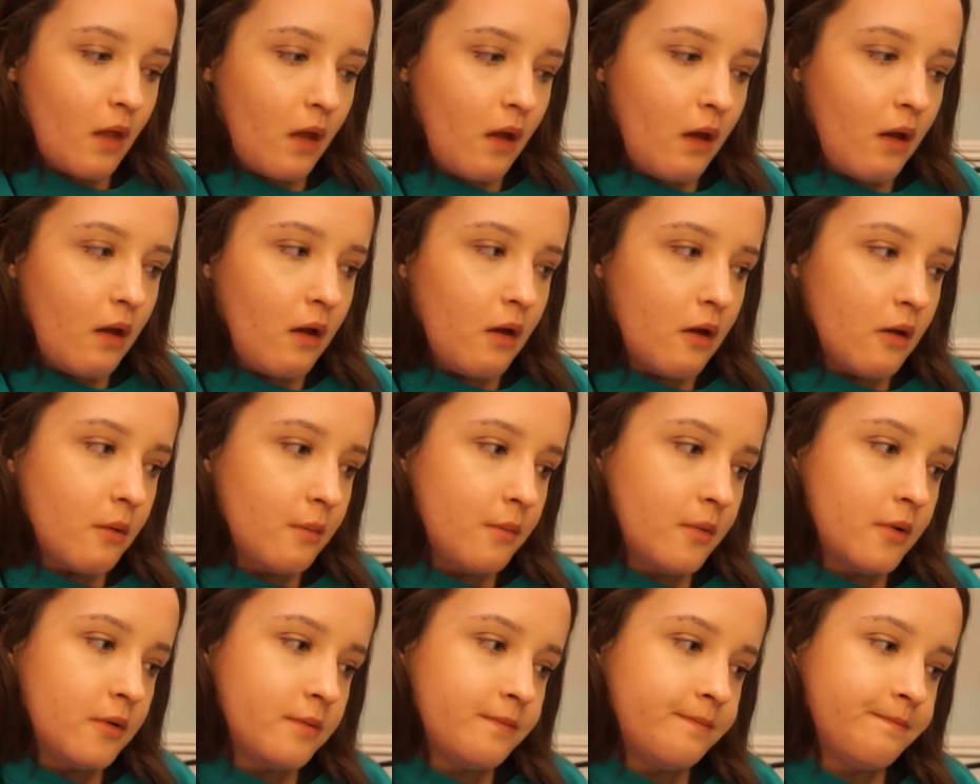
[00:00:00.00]
So
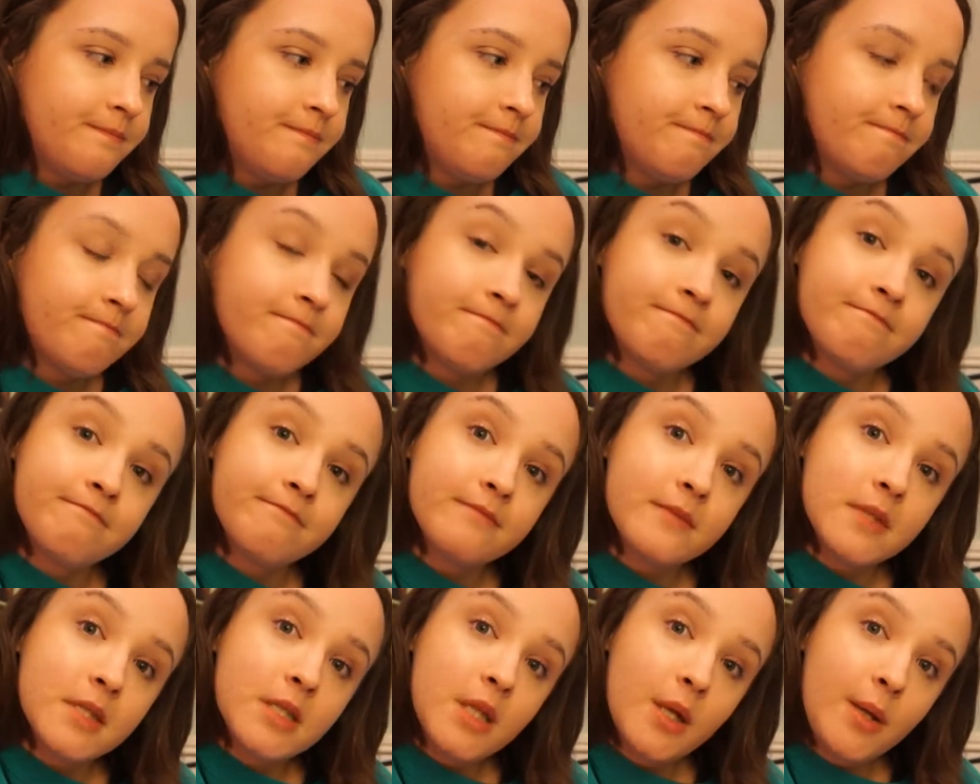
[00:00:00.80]

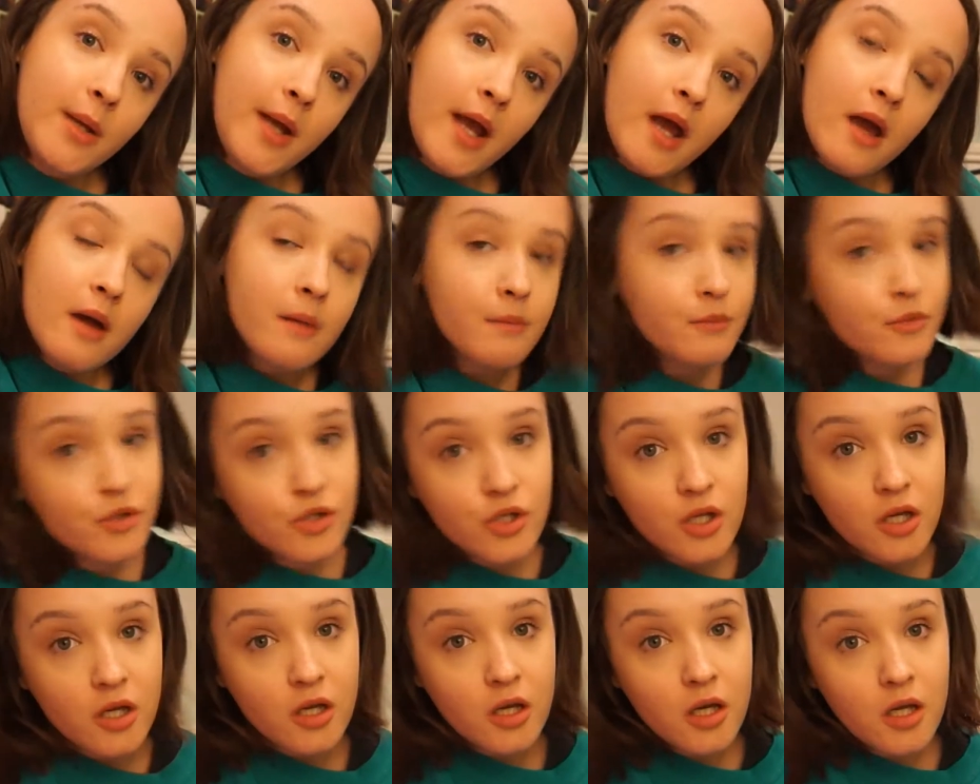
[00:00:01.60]
yeah, I'm just
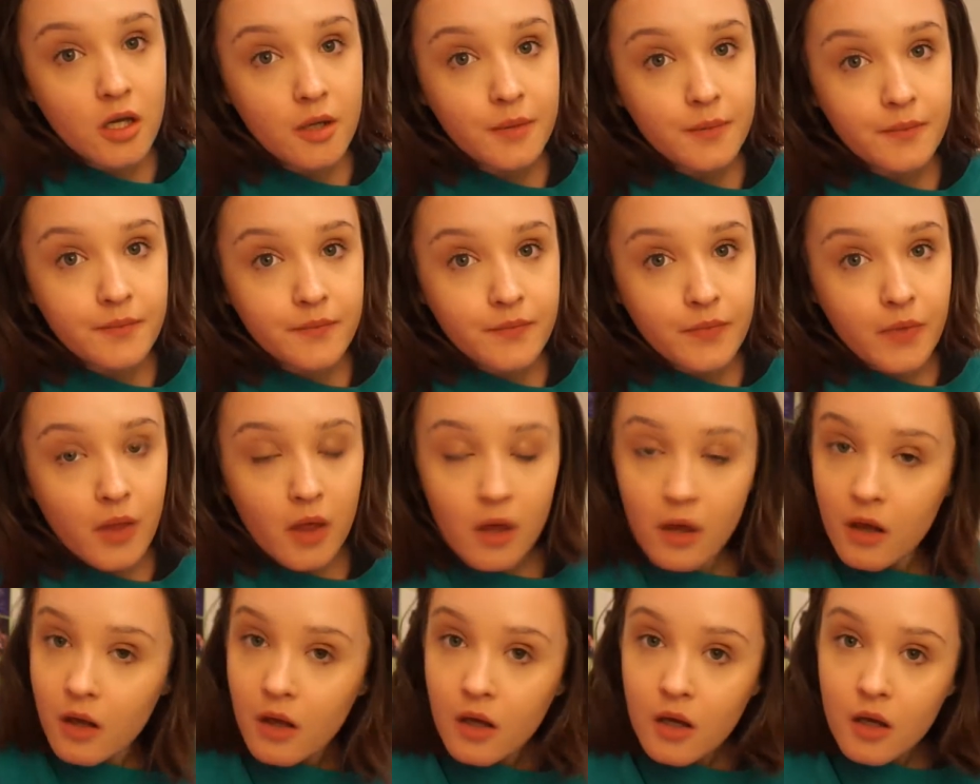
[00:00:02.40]
going
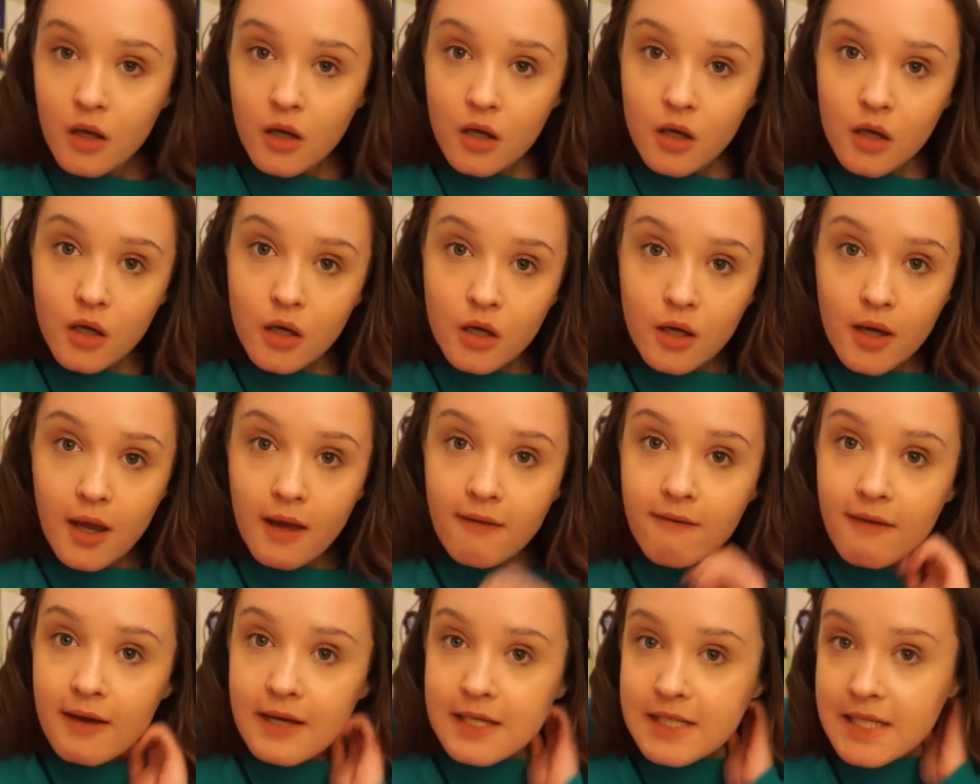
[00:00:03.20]
to
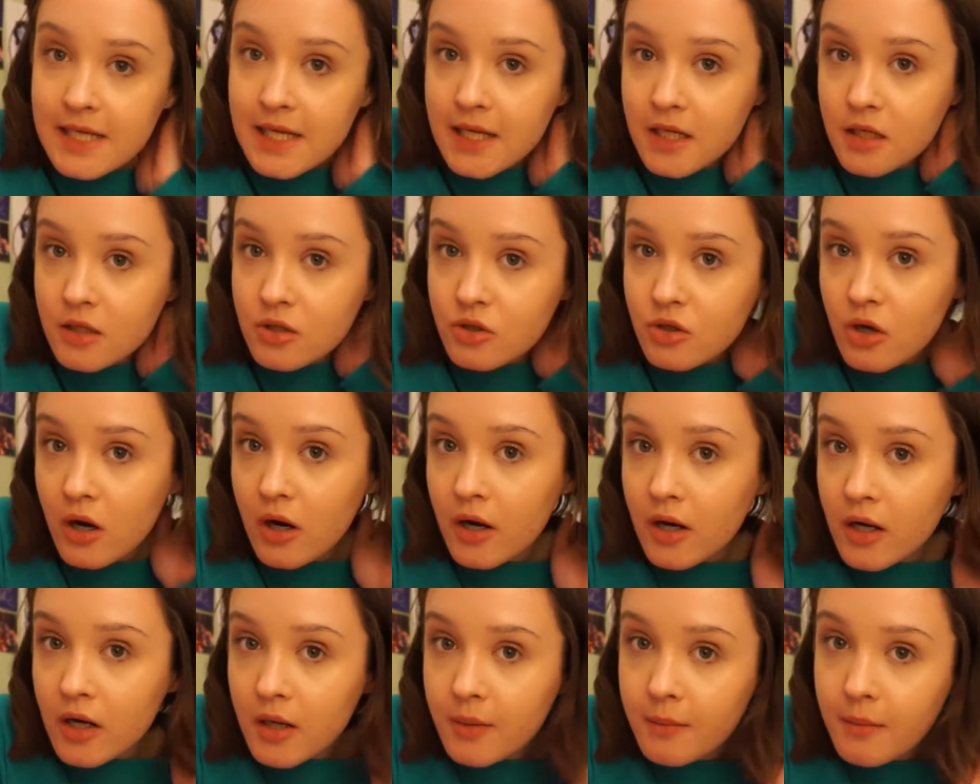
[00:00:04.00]
get ready and try
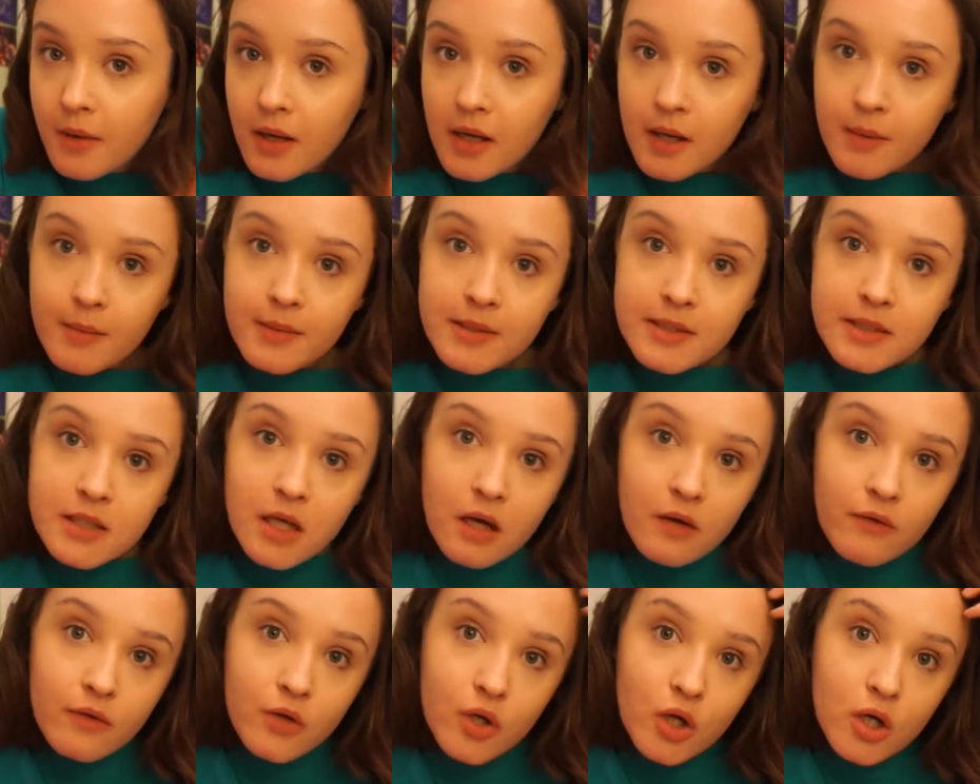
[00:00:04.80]
and make
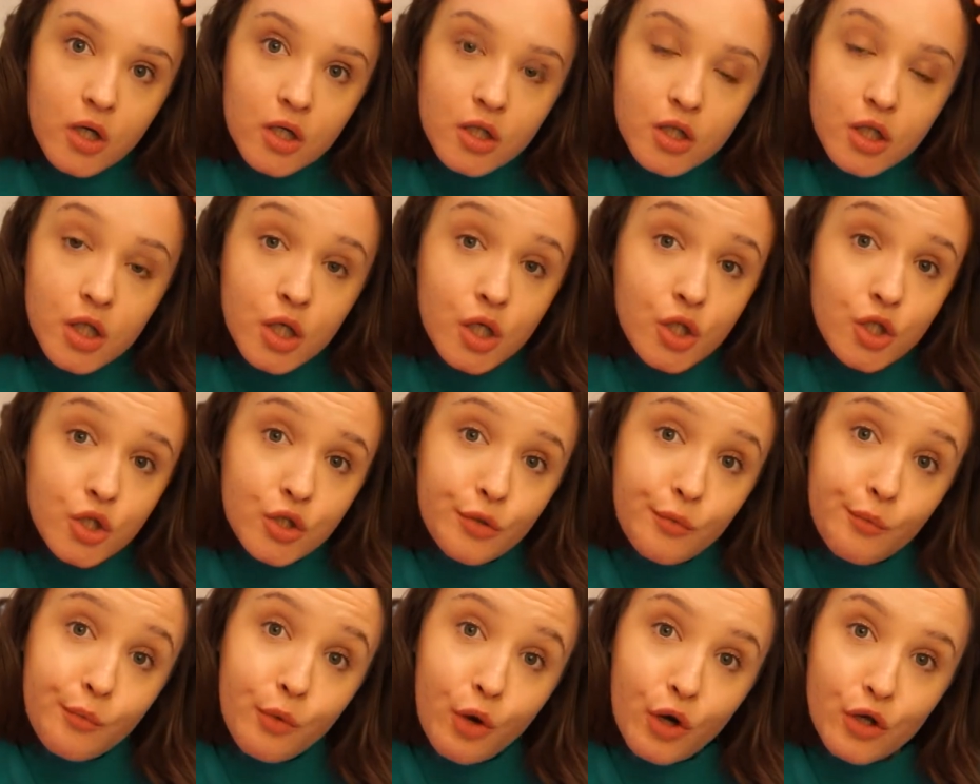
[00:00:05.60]
myself look
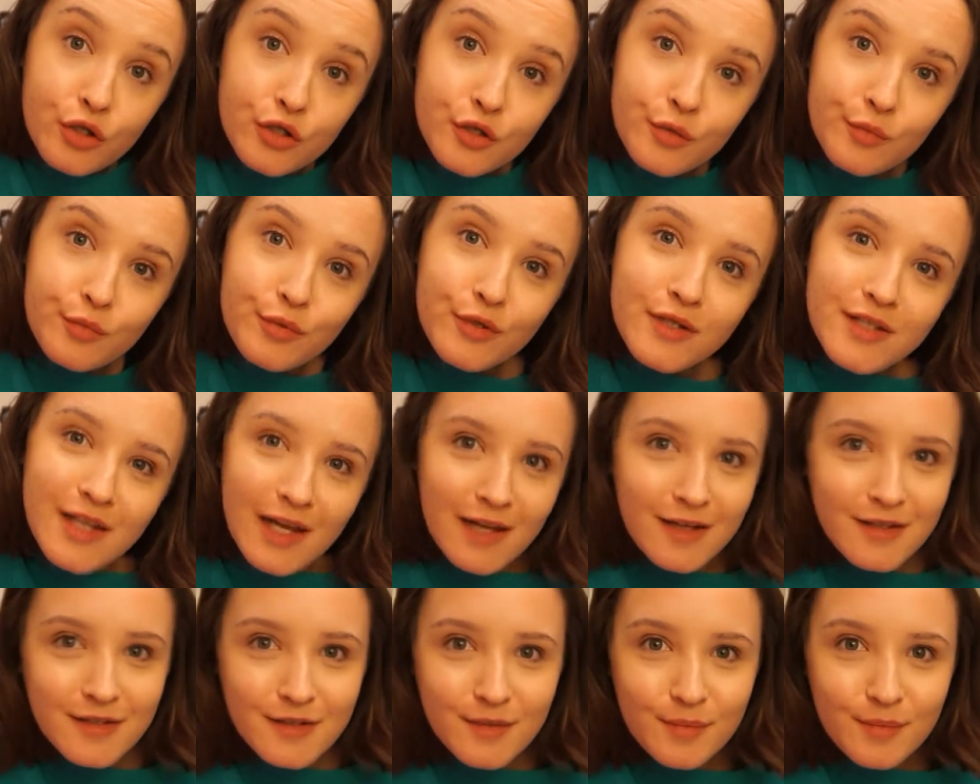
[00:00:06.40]
somewhat presentable.